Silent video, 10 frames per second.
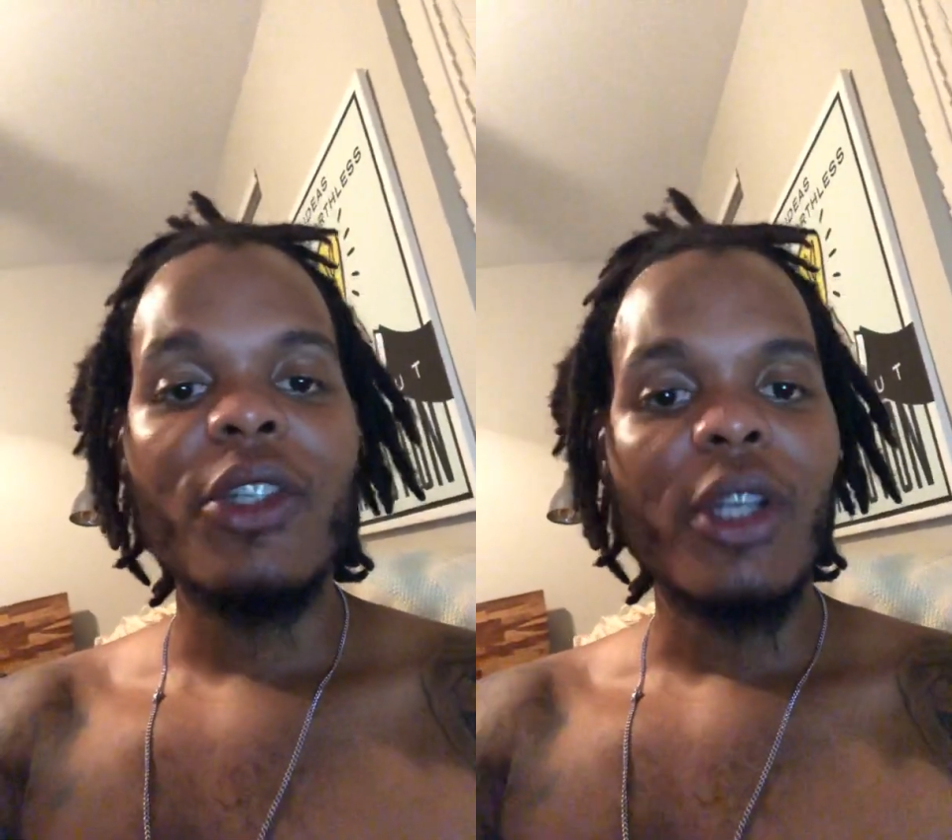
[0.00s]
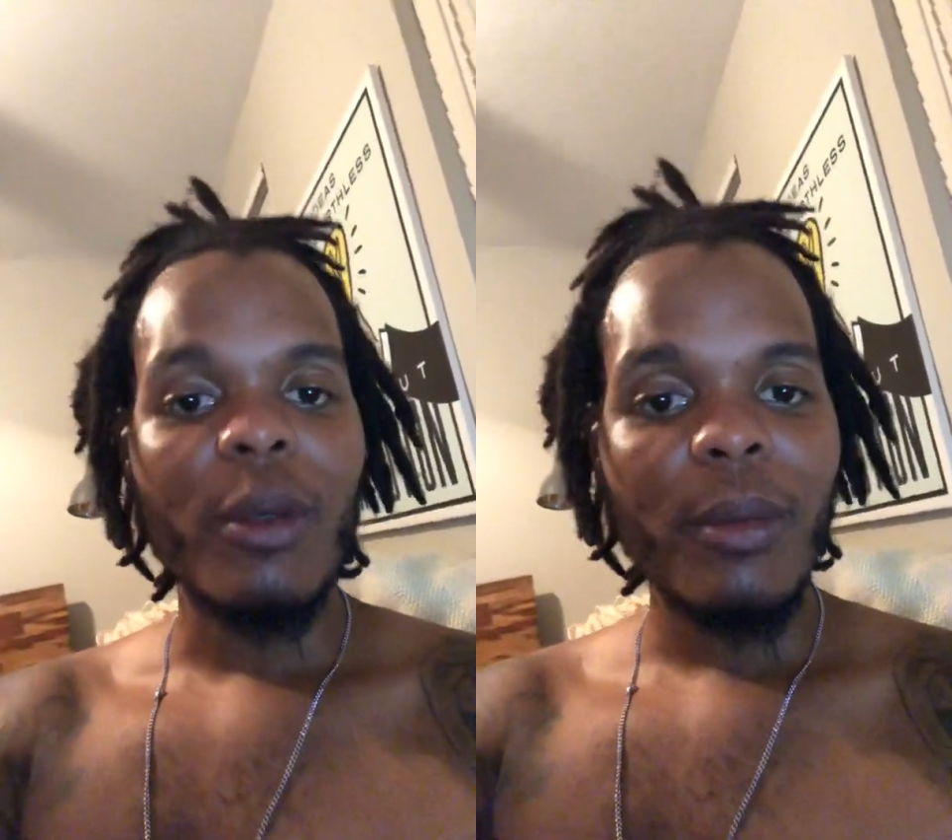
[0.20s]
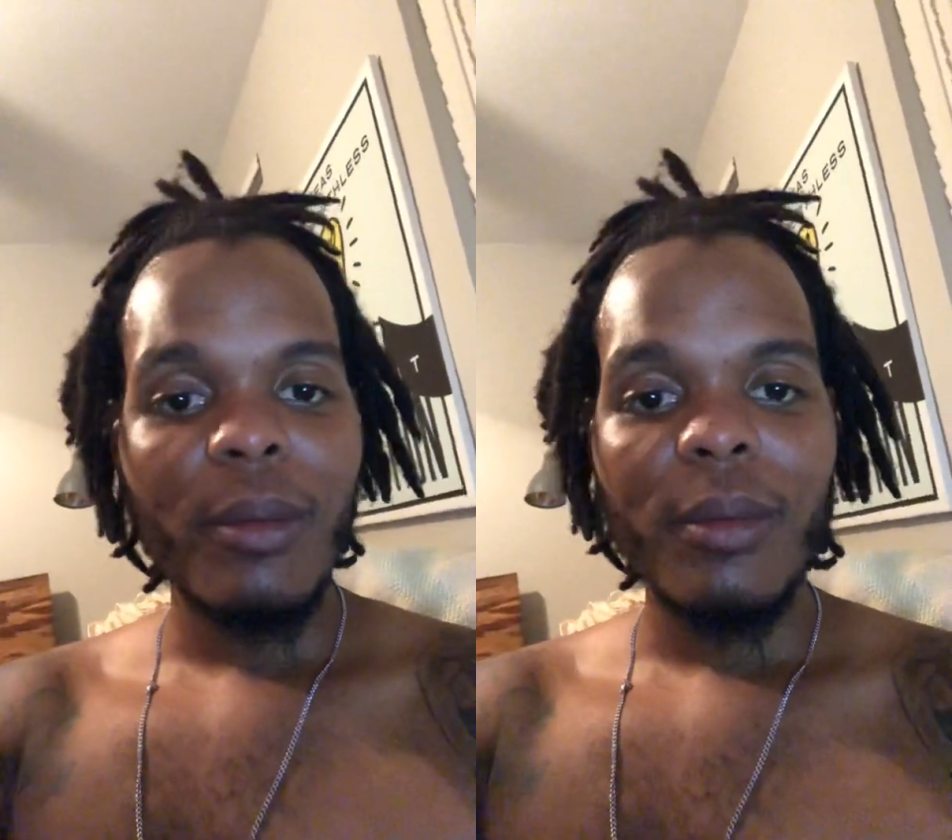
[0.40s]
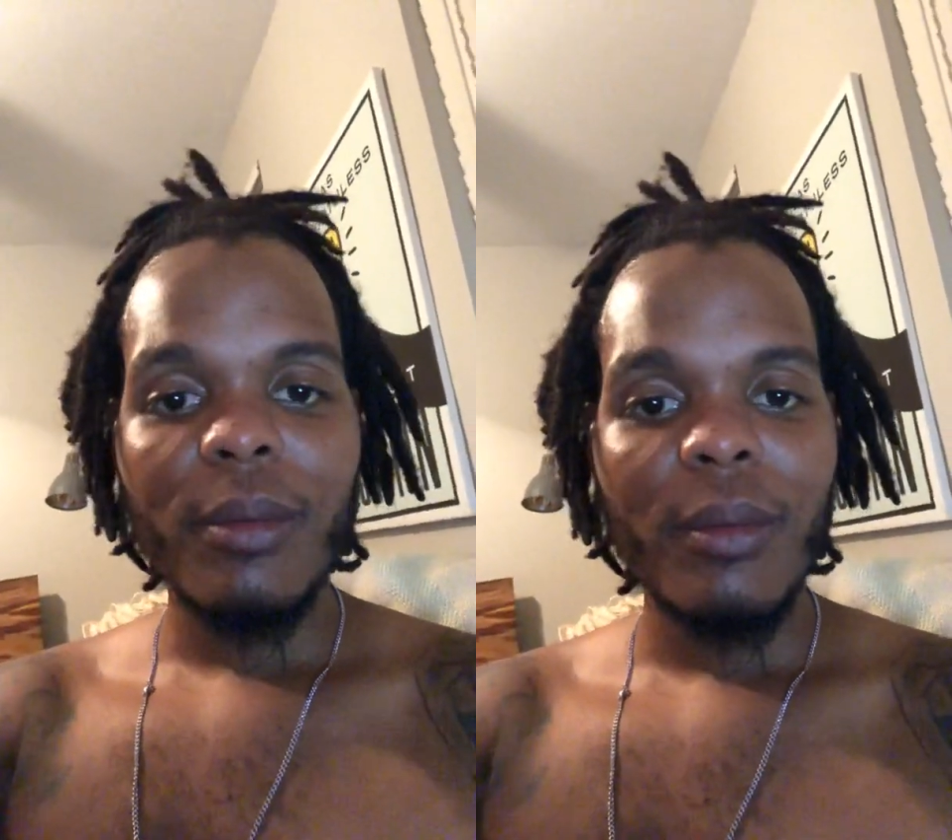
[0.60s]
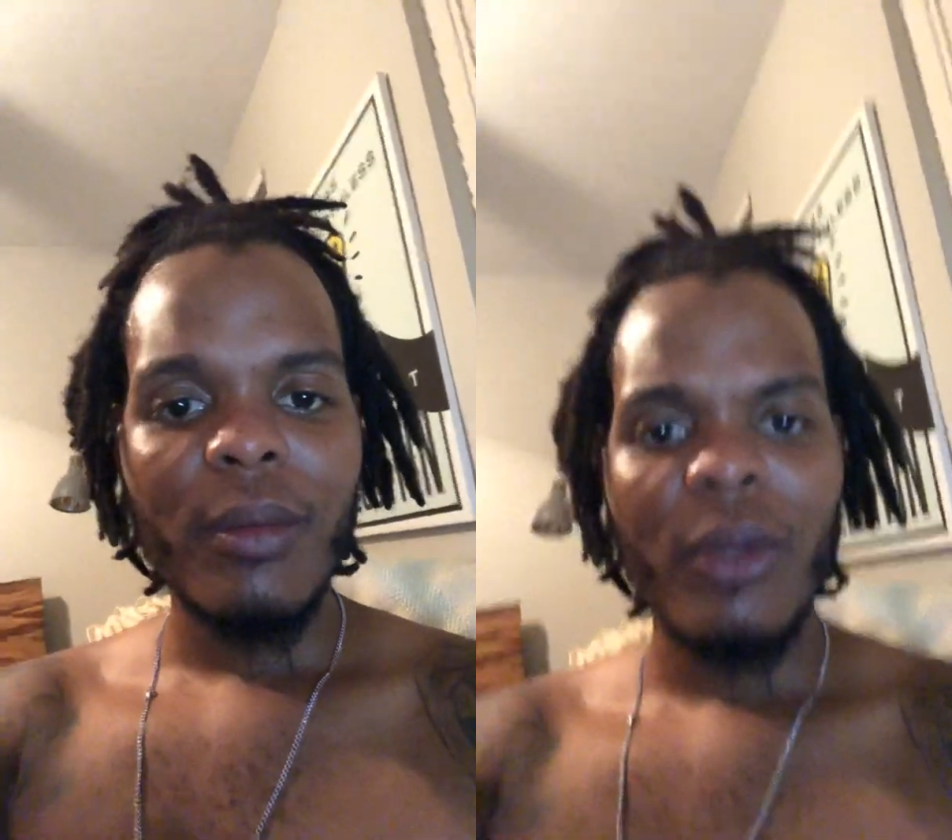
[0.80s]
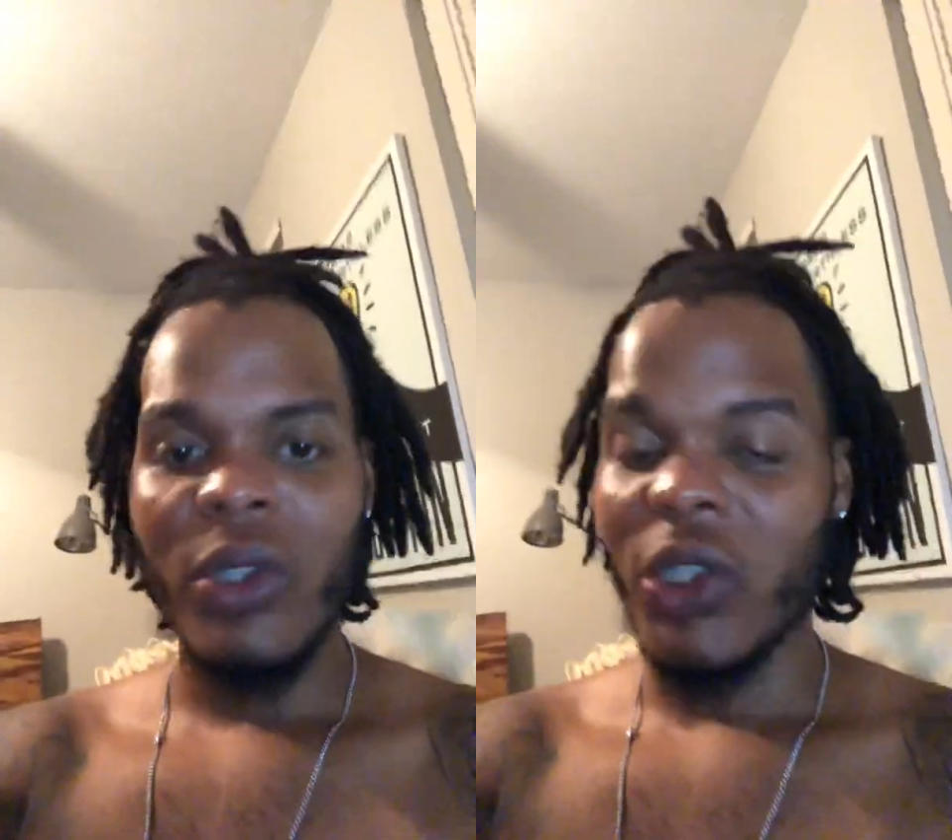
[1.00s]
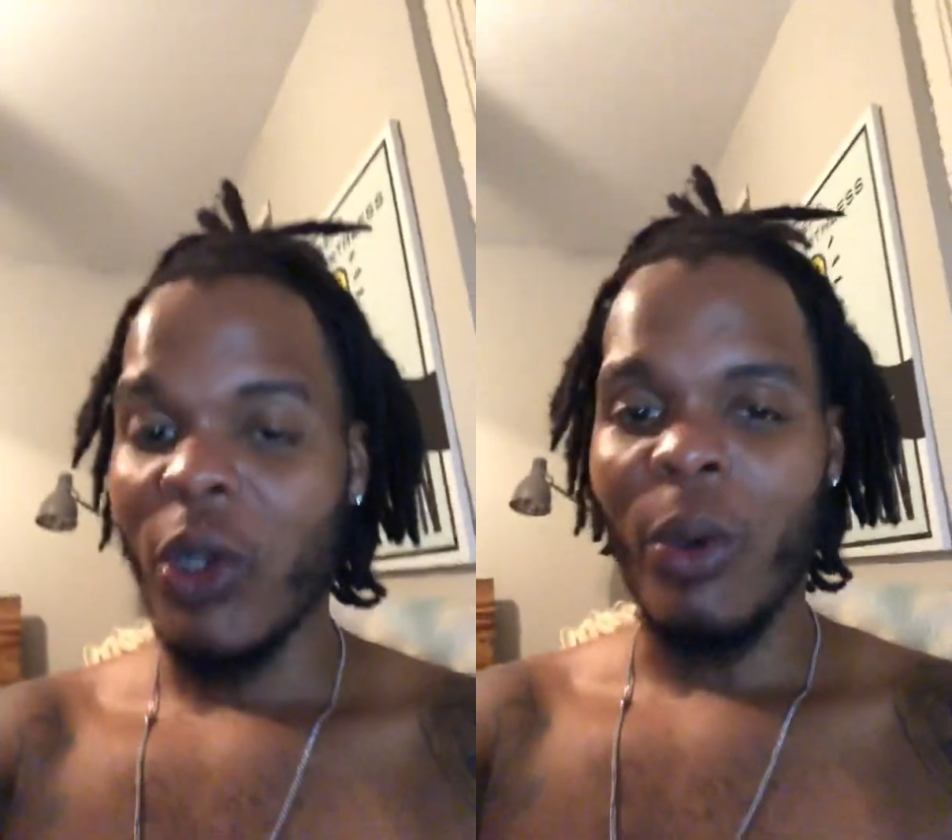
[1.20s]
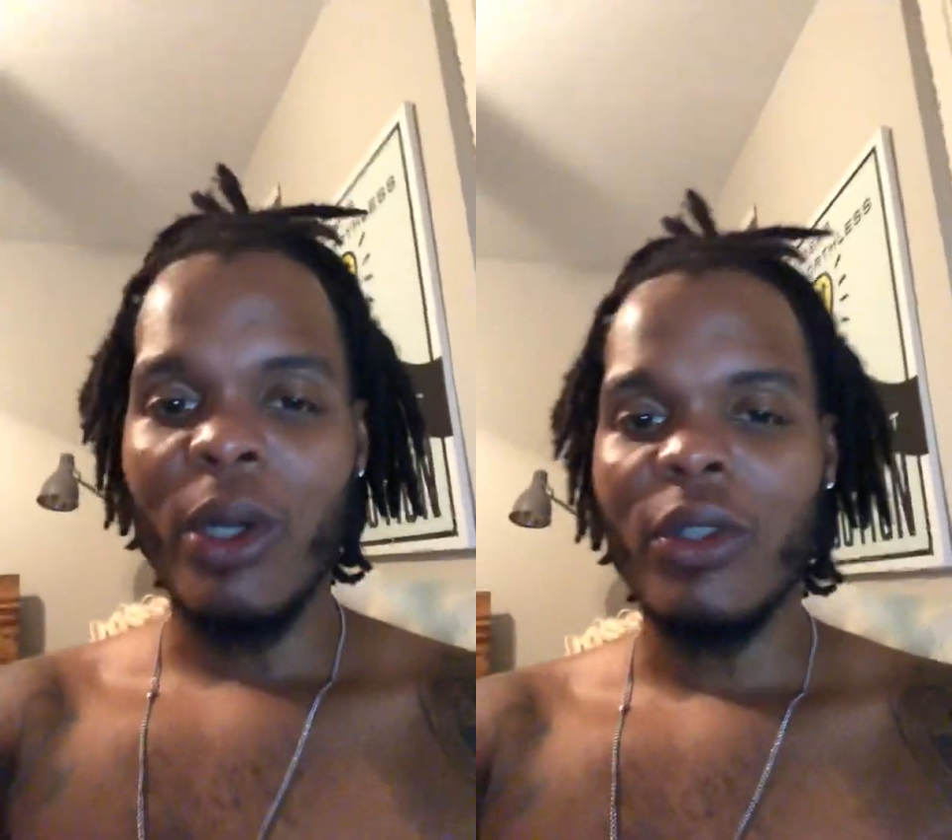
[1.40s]
up. So
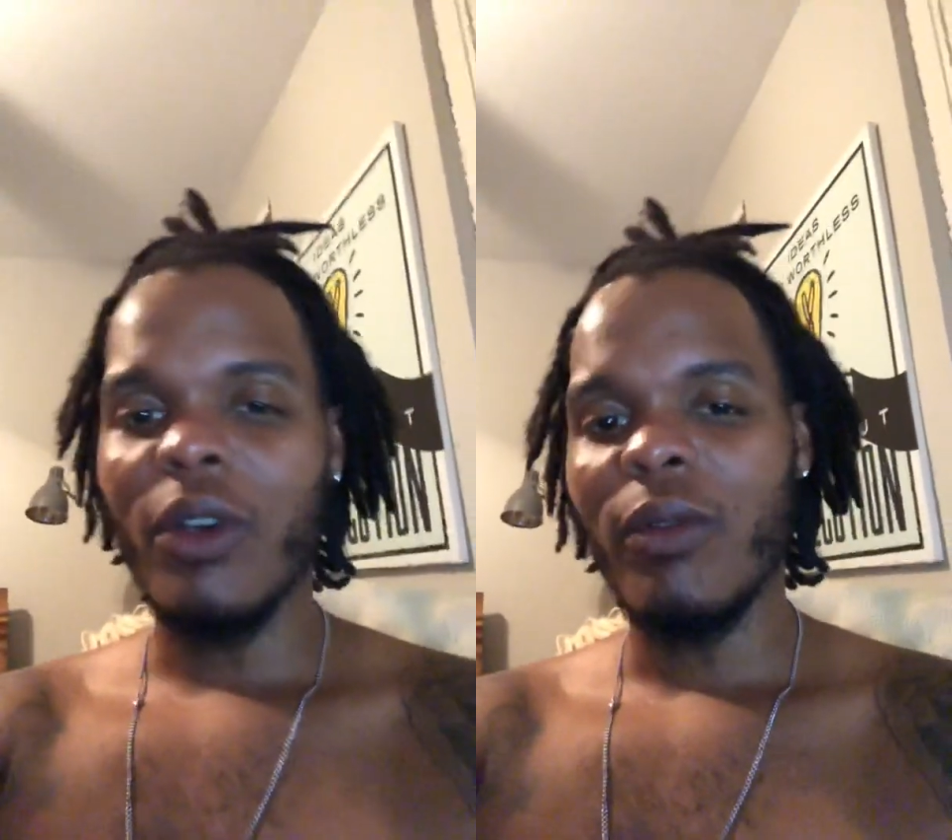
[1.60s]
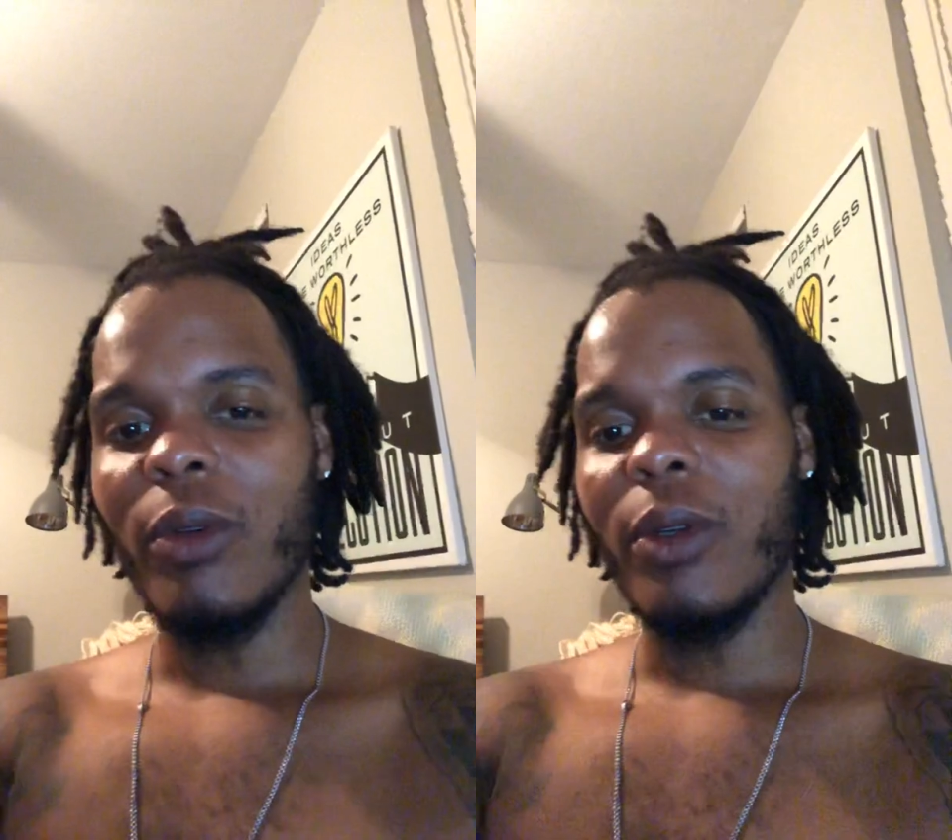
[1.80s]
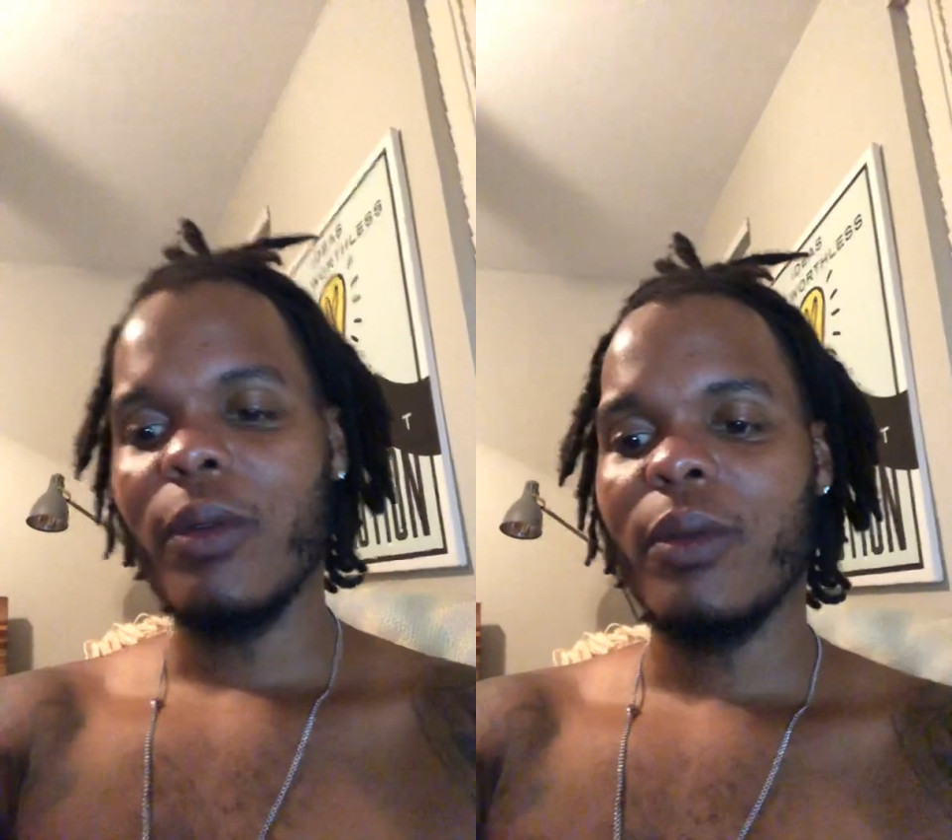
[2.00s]
on and so forth.